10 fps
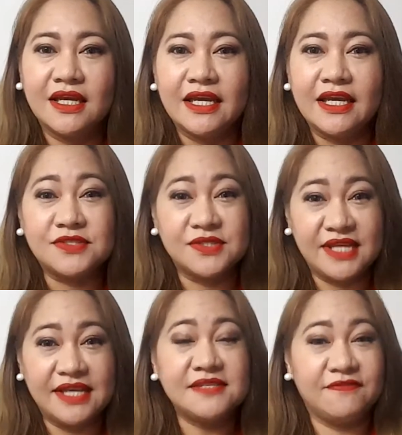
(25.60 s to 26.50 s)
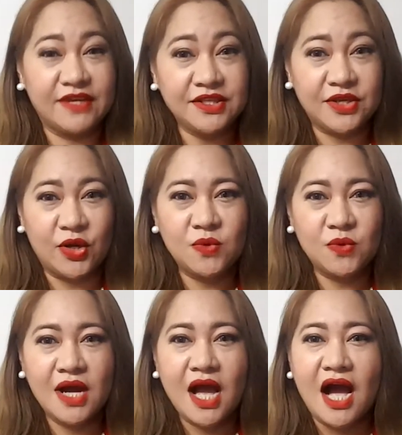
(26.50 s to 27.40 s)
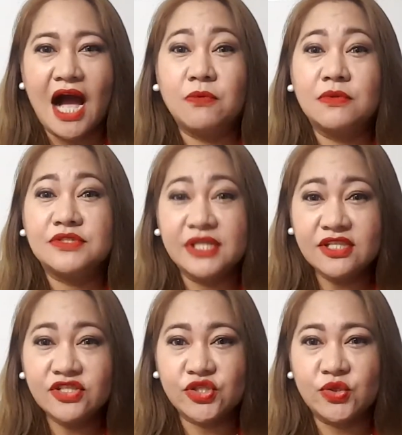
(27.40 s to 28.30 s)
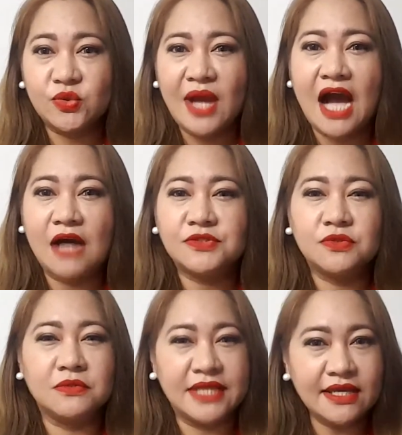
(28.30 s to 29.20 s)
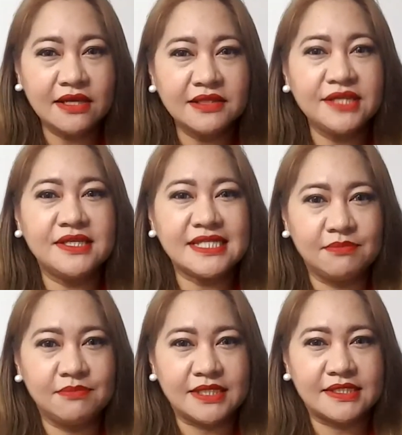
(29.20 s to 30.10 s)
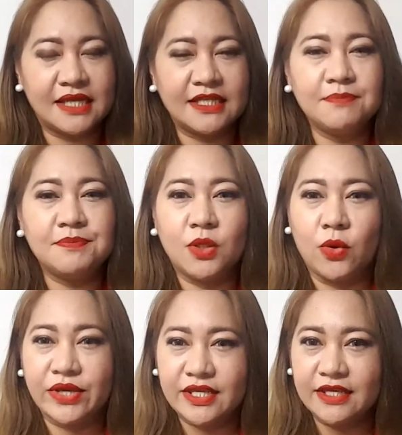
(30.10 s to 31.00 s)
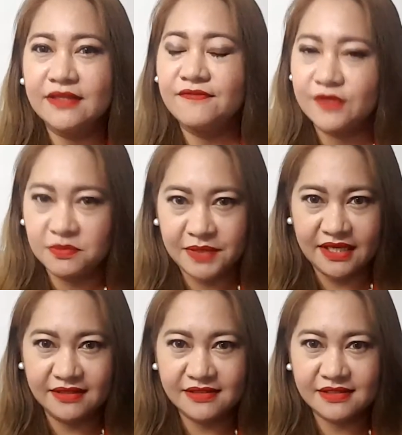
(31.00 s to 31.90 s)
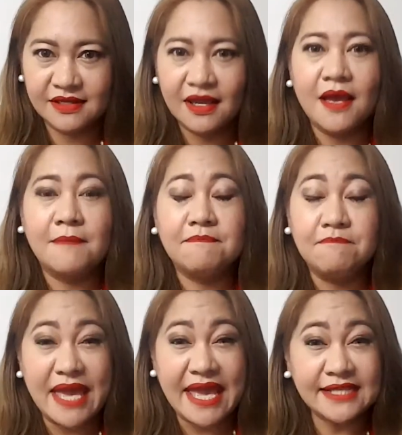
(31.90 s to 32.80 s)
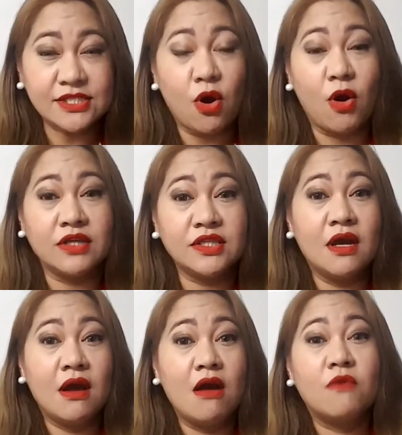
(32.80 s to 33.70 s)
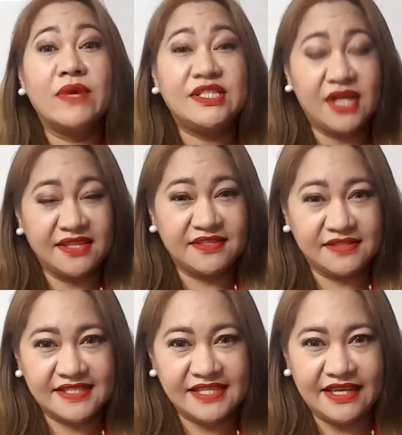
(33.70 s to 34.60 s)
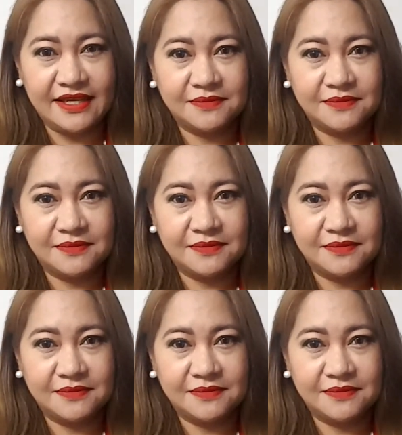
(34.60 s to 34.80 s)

In today's video, I will teach you how to legally dismiss an employee in the Philippines based on redundancy.